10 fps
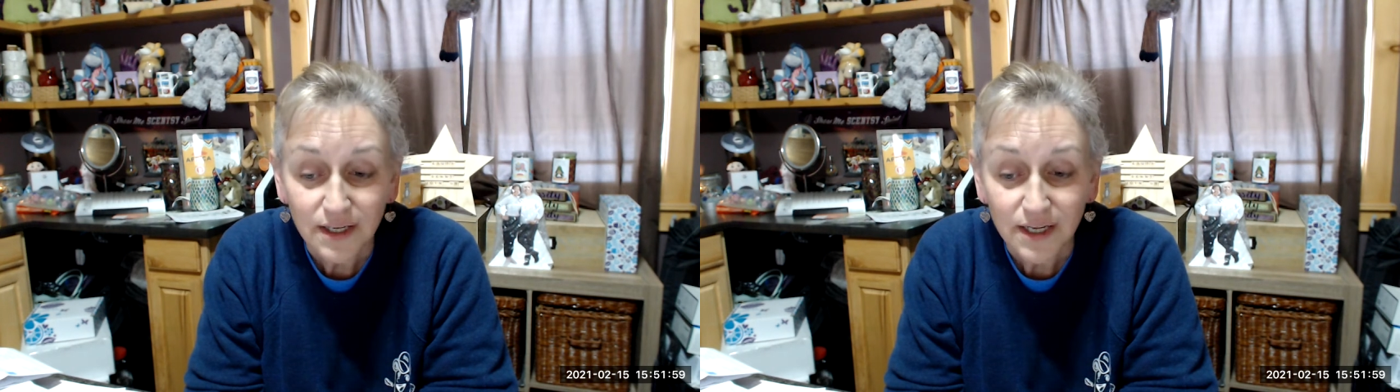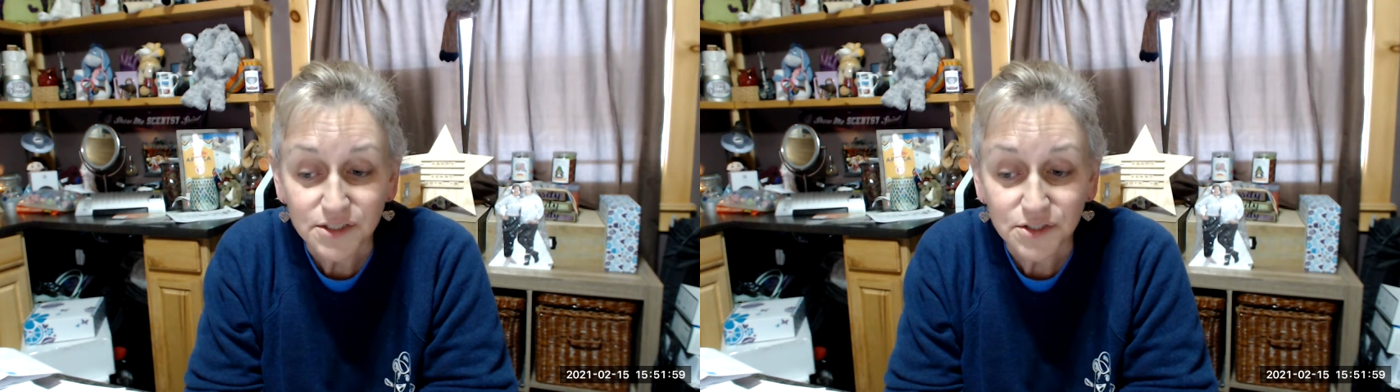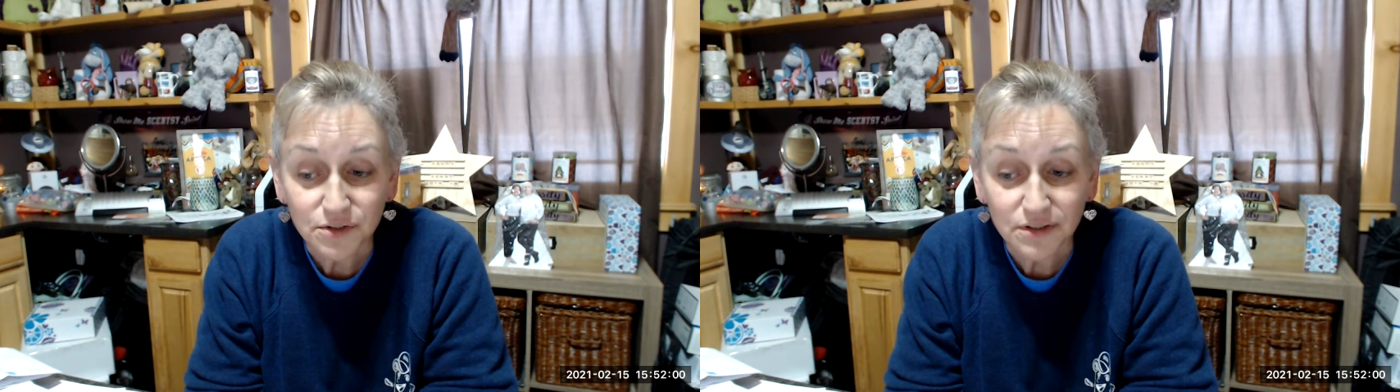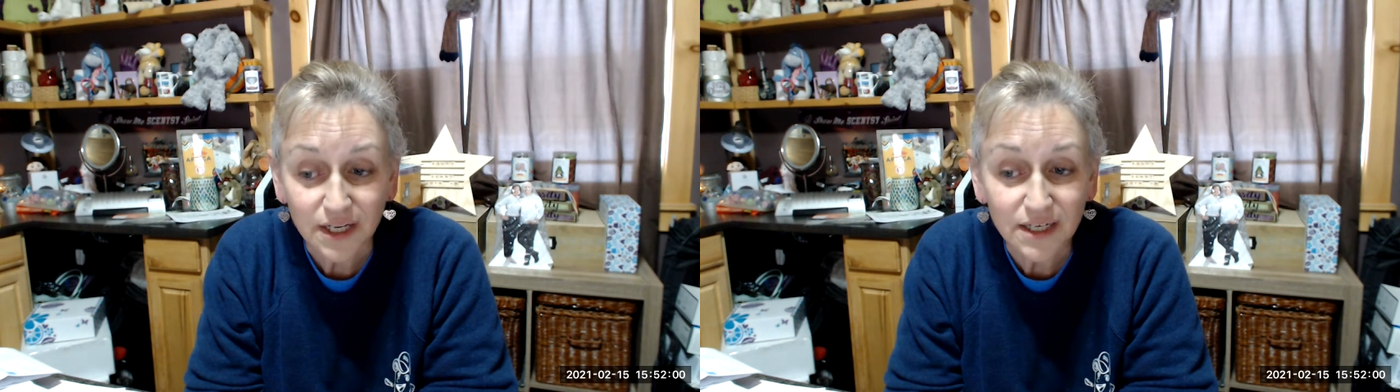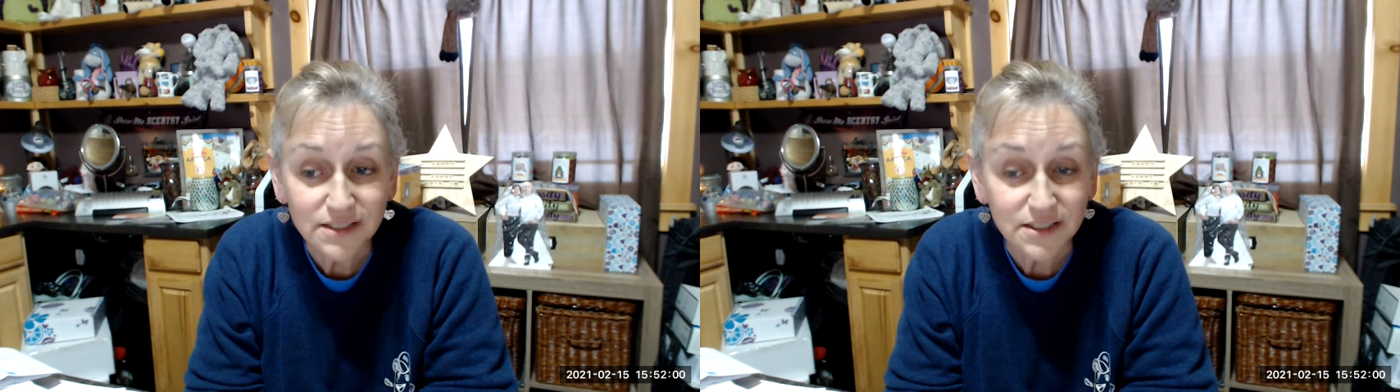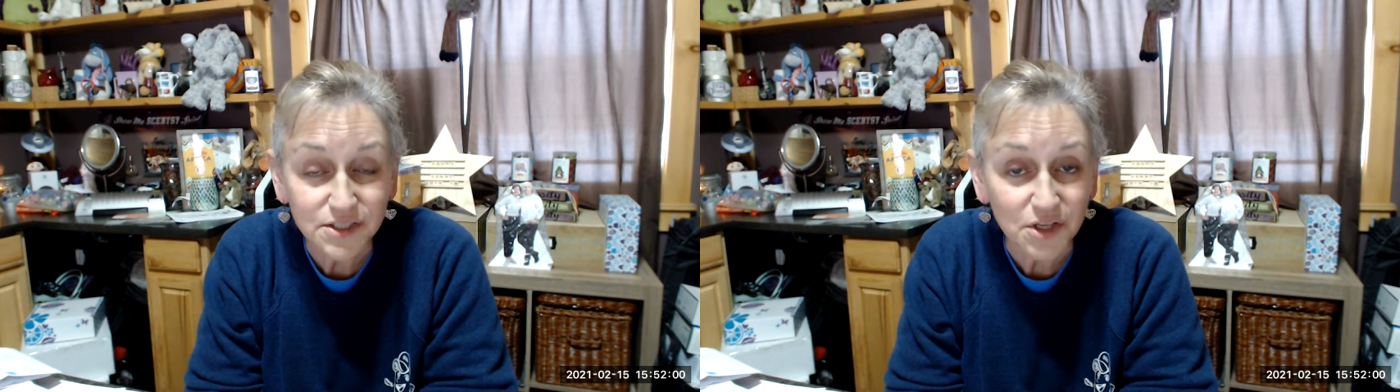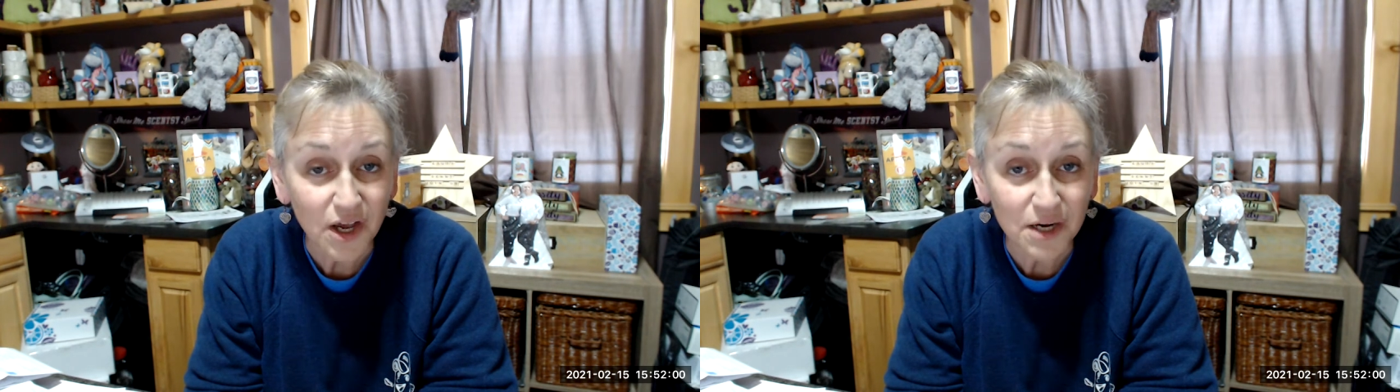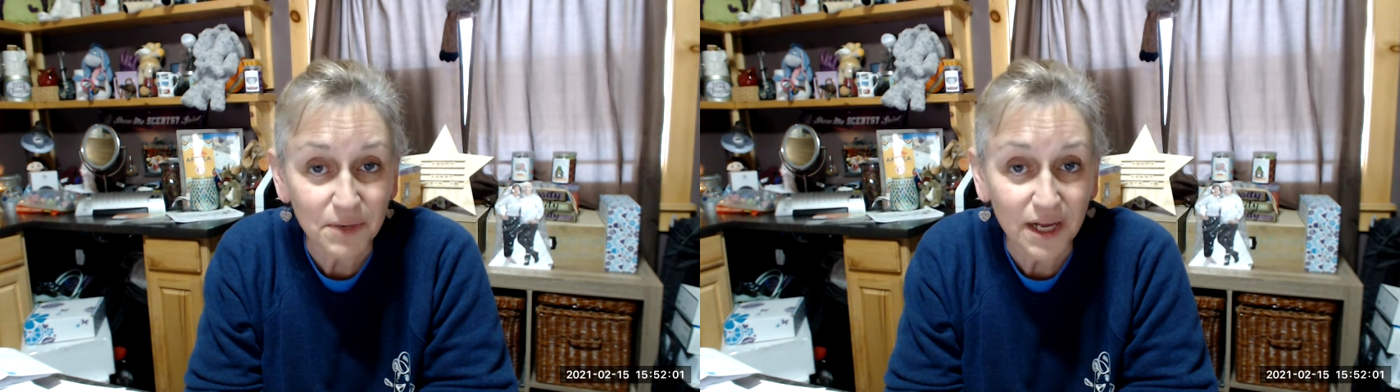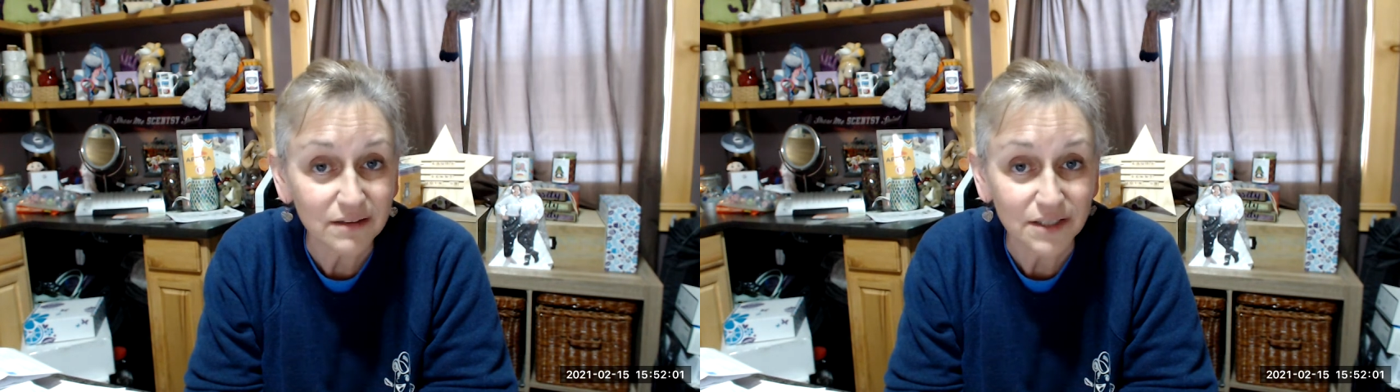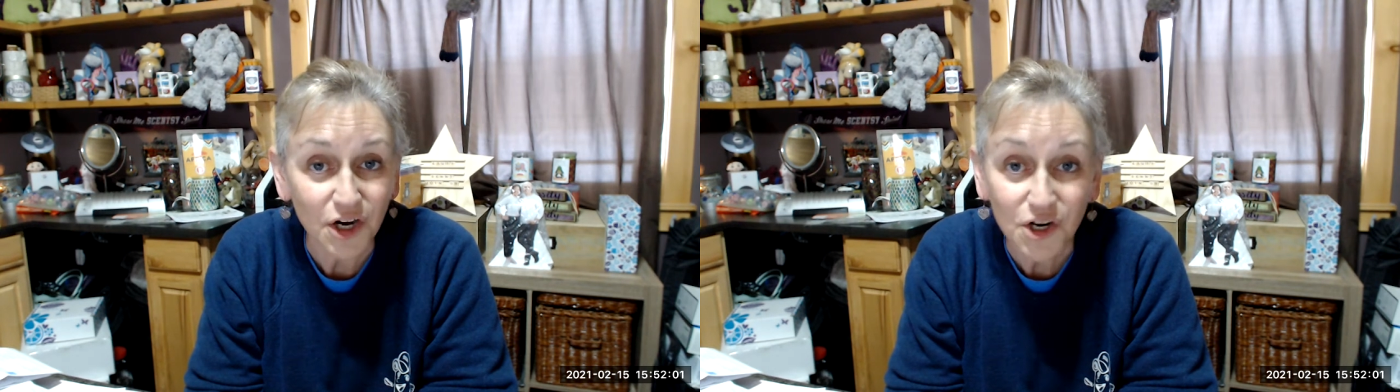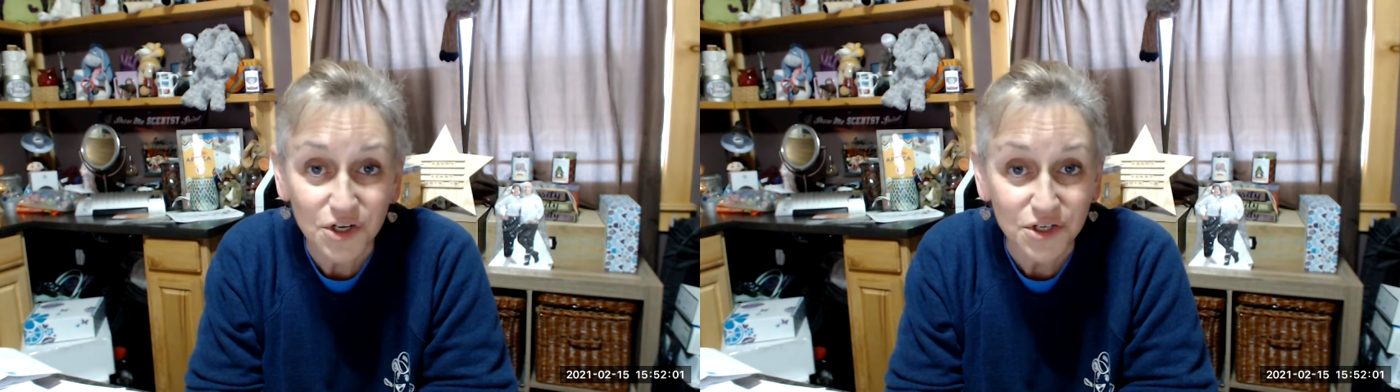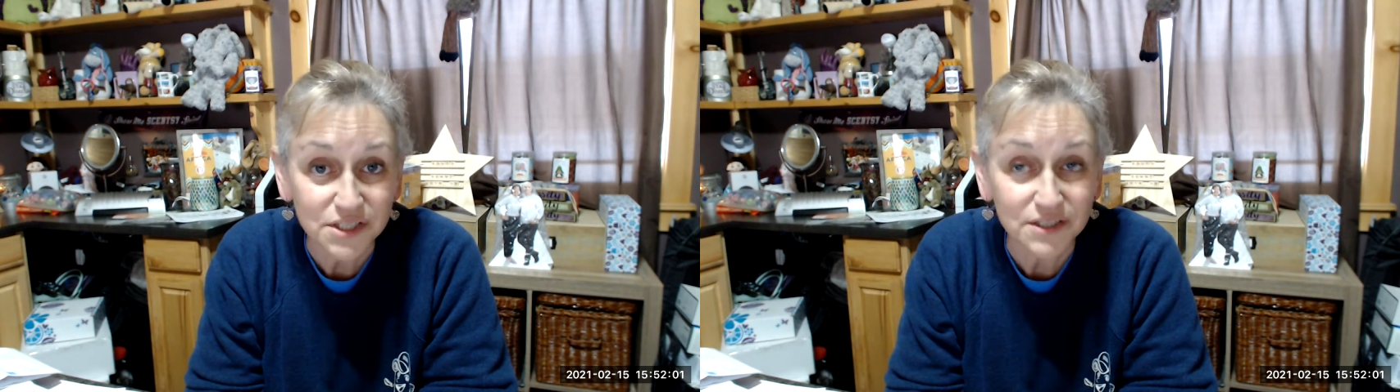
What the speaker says: And so the legacy is automatically hers.